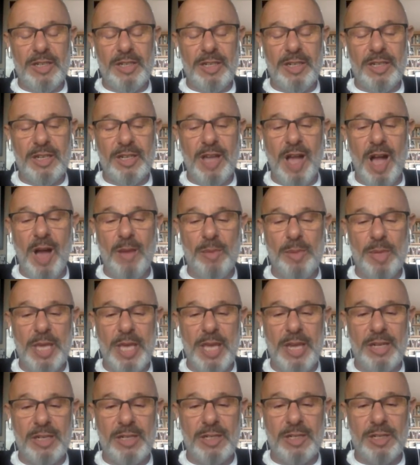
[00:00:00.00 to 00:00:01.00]
copy
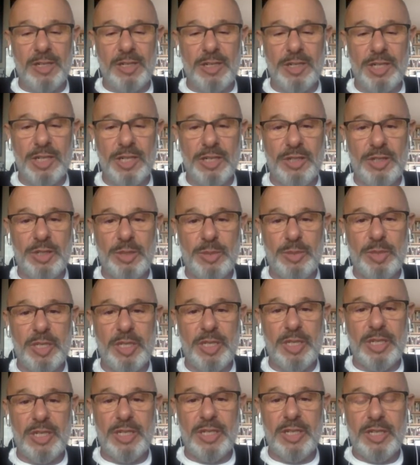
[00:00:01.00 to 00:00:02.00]
editor. She used to be
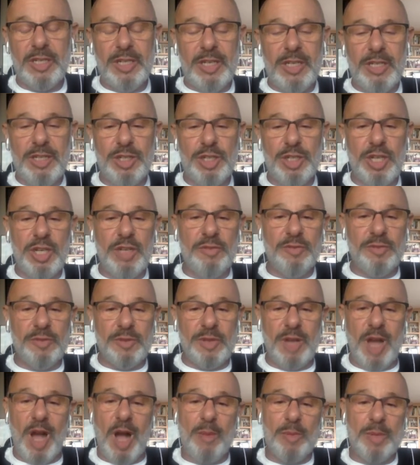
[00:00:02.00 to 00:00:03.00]
the chief
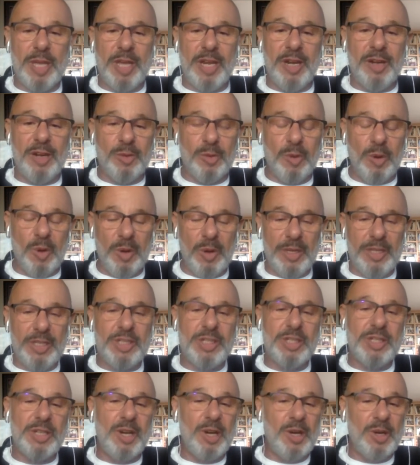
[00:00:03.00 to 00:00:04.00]
copy editor at Rolling
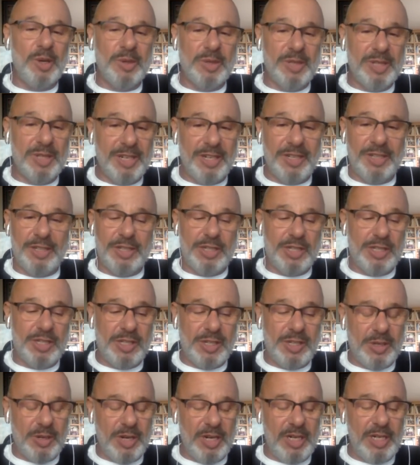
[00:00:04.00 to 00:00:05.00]
Stone. She's
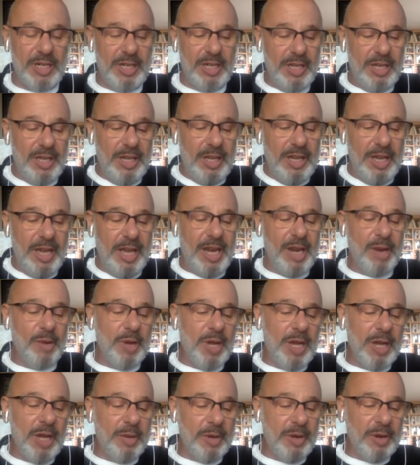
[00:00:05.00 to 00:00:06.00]
great.
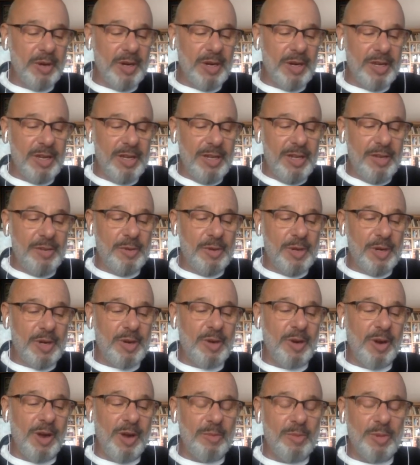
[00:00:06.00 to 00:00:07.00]
Anyway,
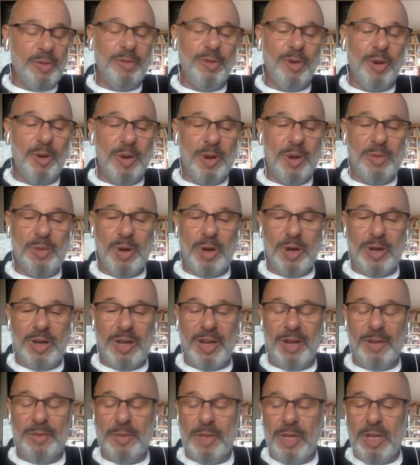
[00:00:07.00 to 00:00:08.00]
before we broke
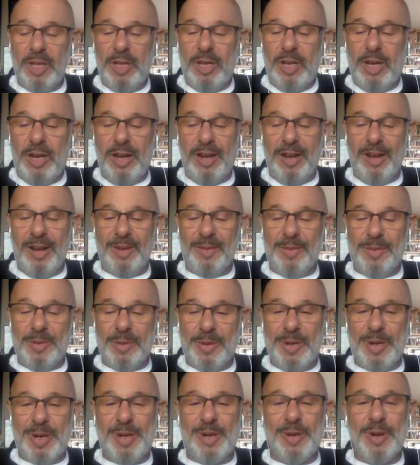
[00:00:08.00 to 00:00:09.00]
up. We
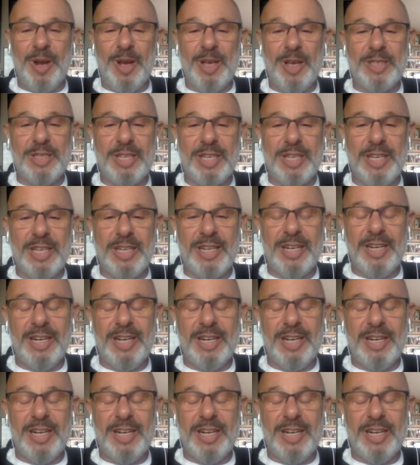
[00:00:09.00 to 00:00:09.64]
were crossing.